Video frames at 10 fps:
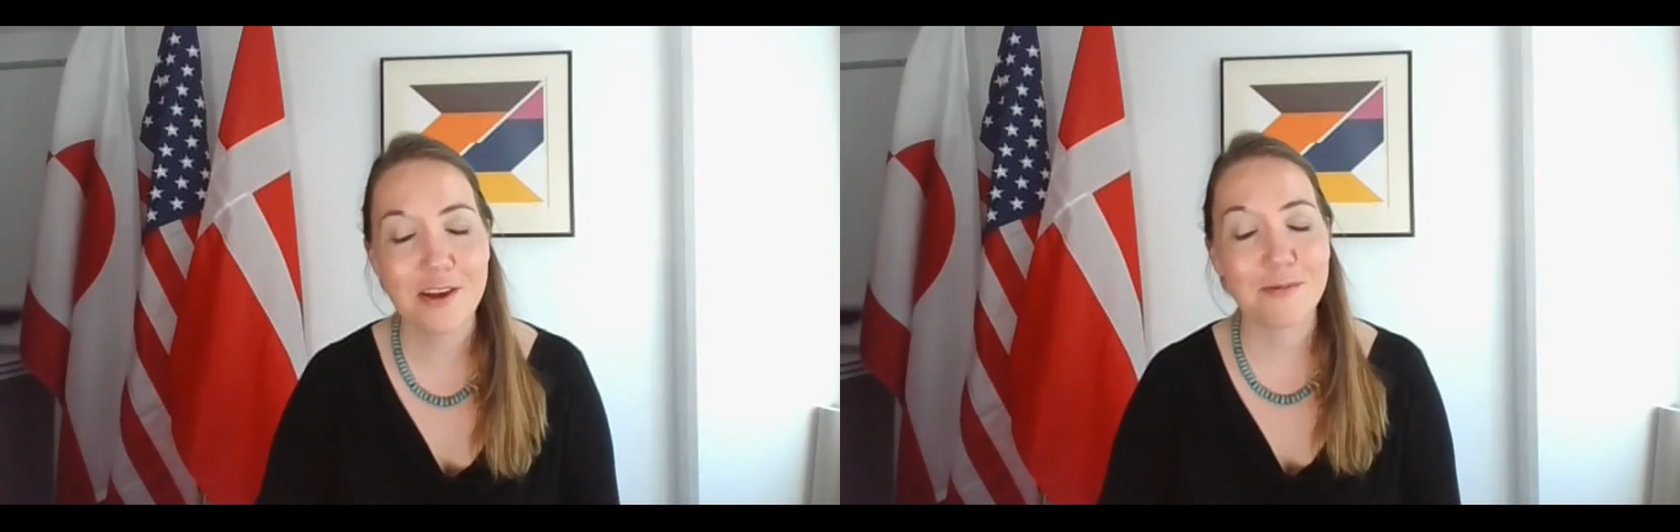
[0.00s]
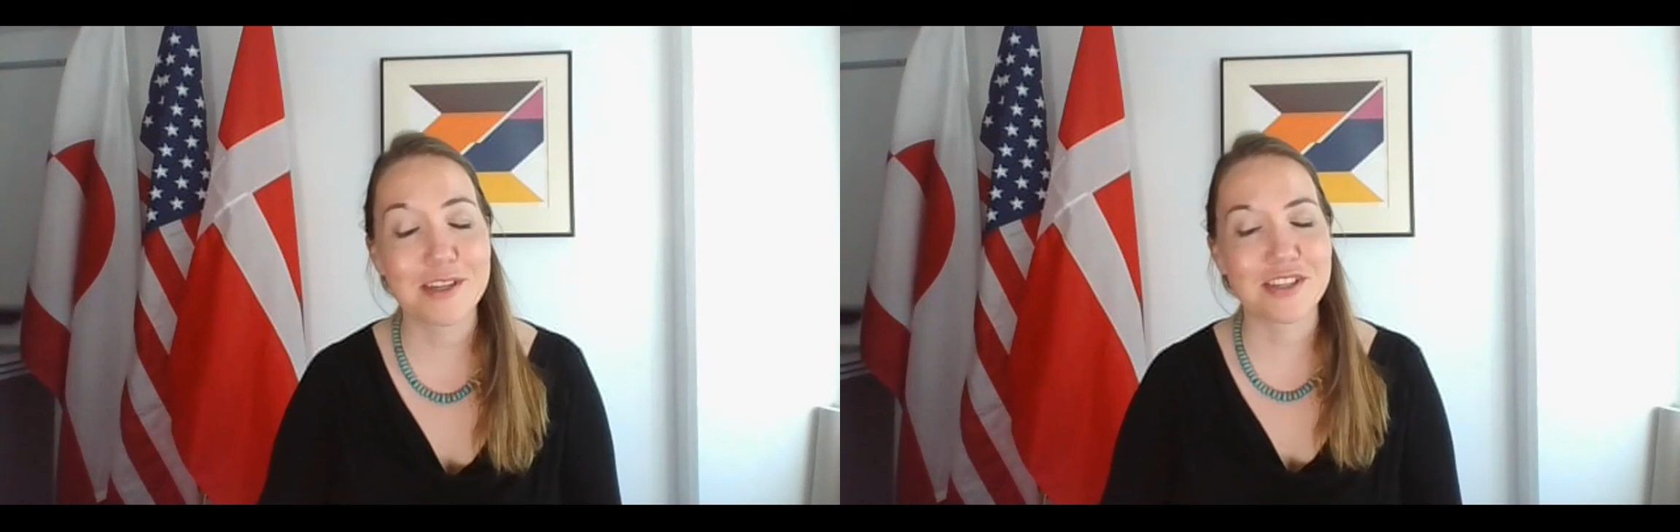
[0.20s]

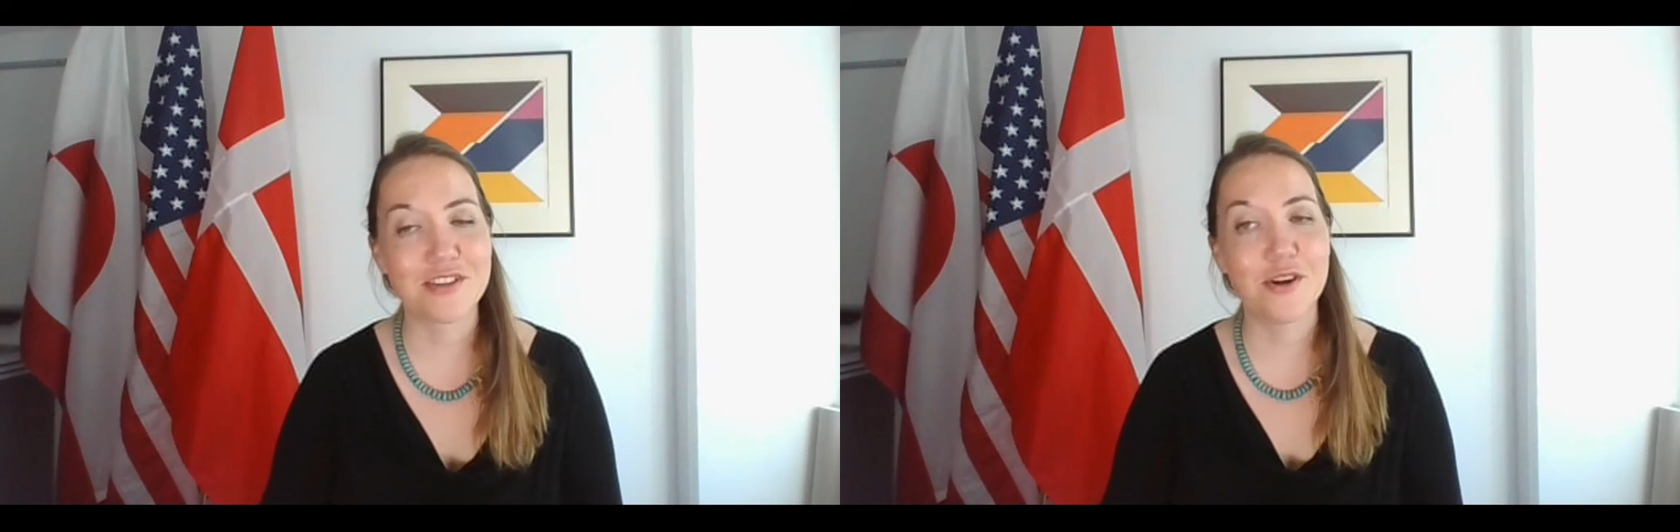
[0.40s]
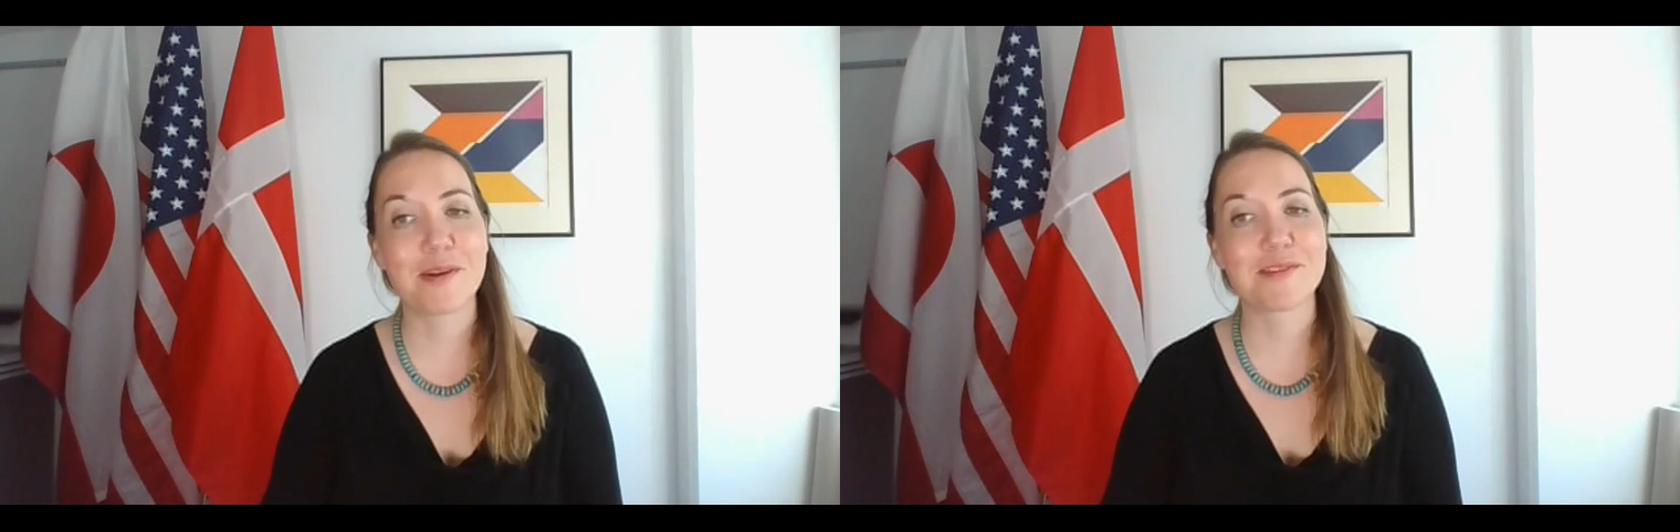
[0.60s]
which
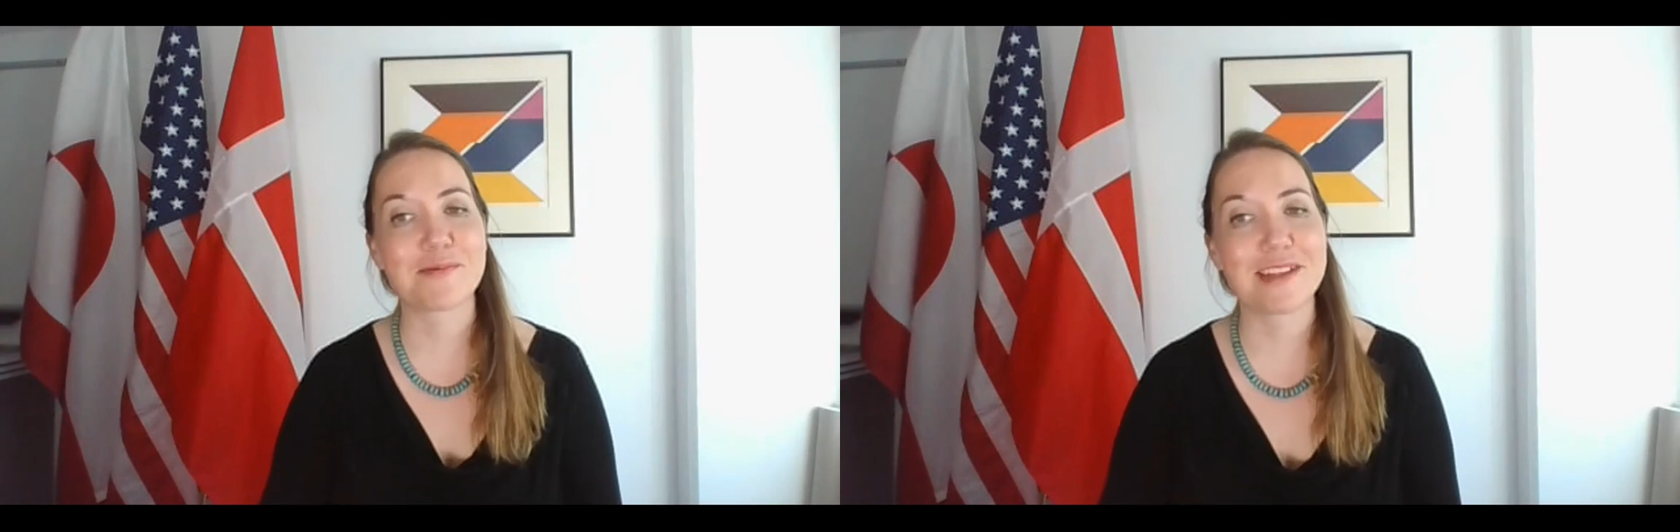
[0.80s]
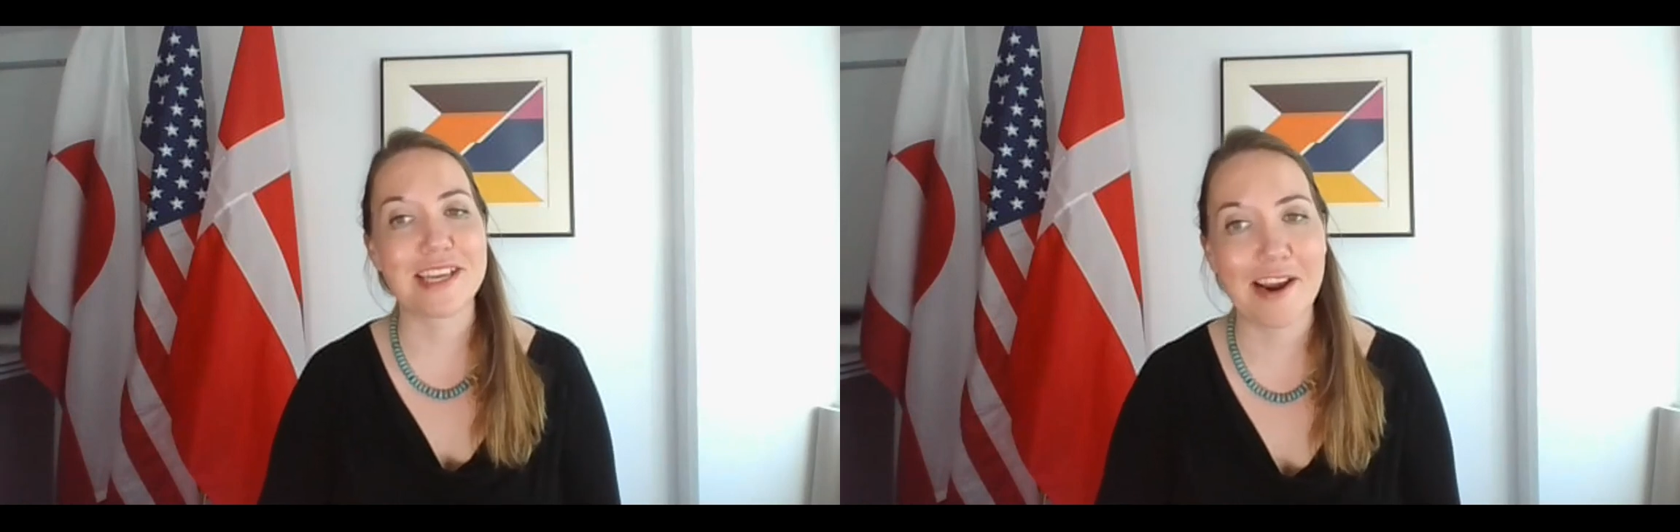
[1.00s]
nobody was
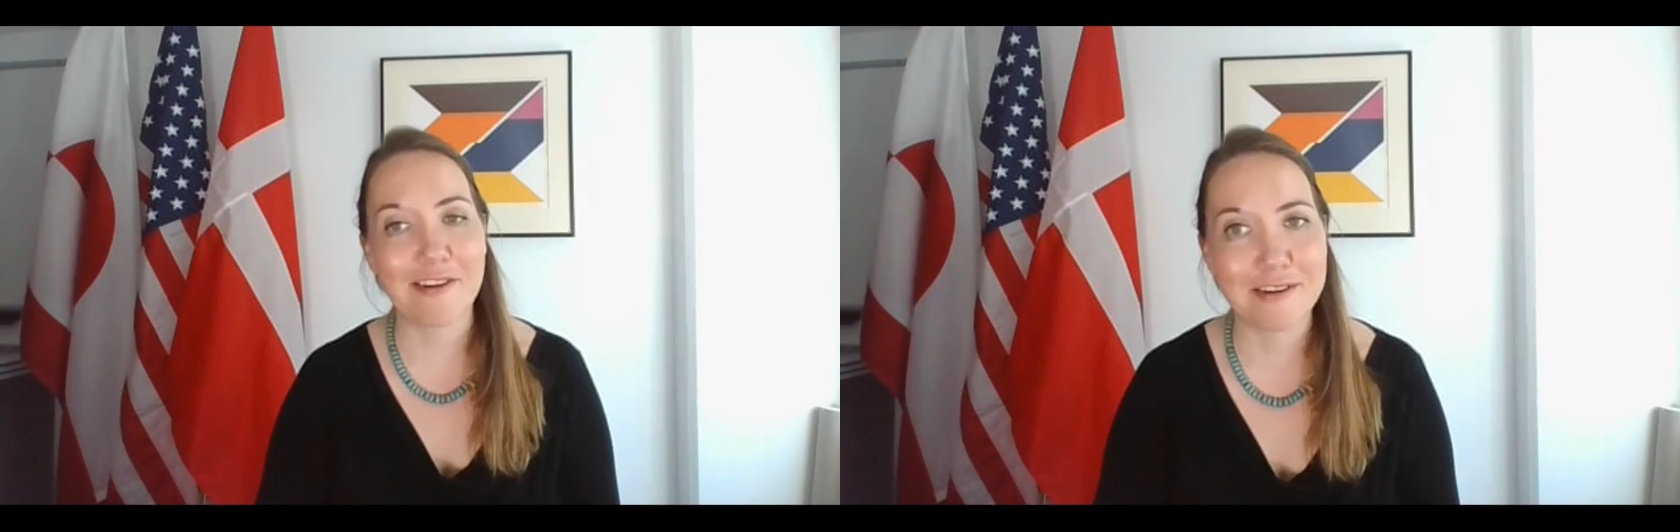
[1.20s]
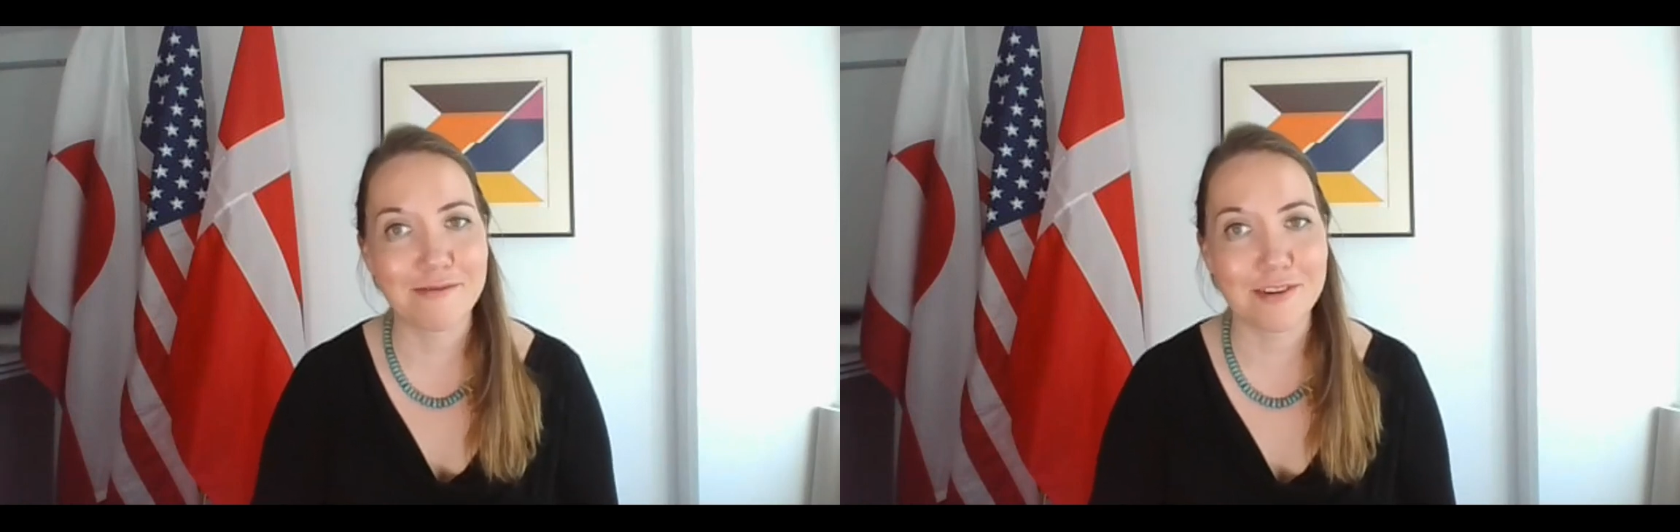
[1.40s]
really
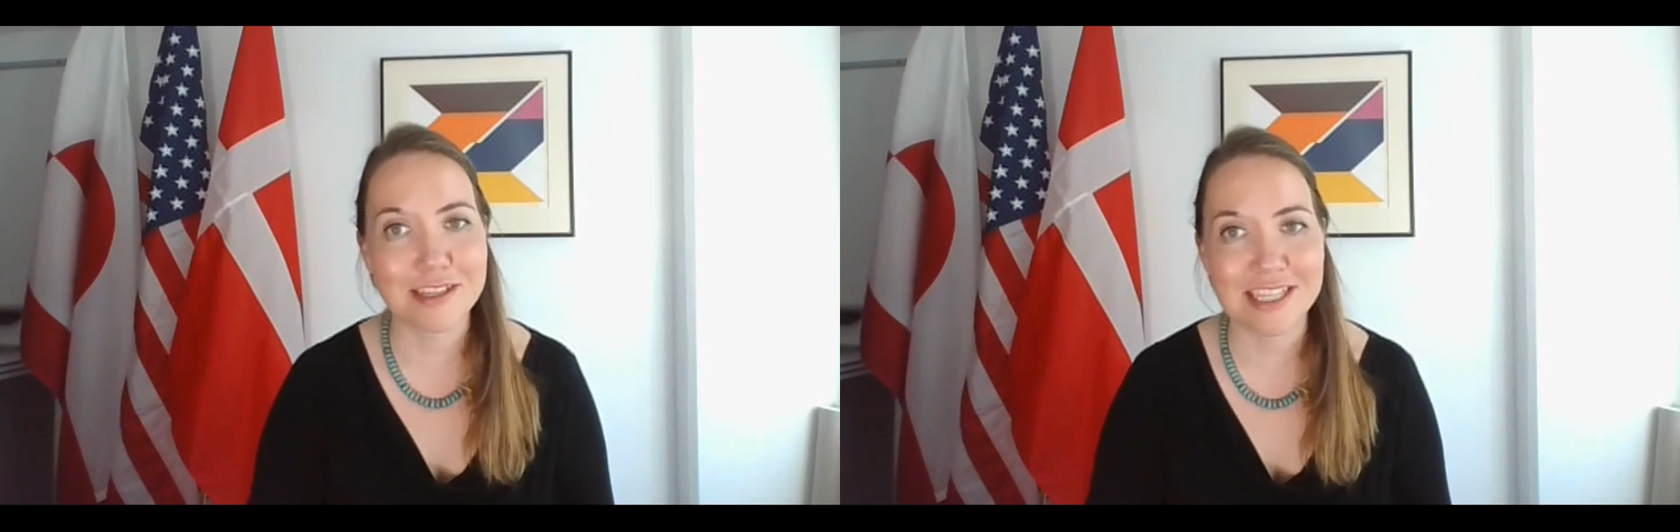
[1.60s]
hiring for at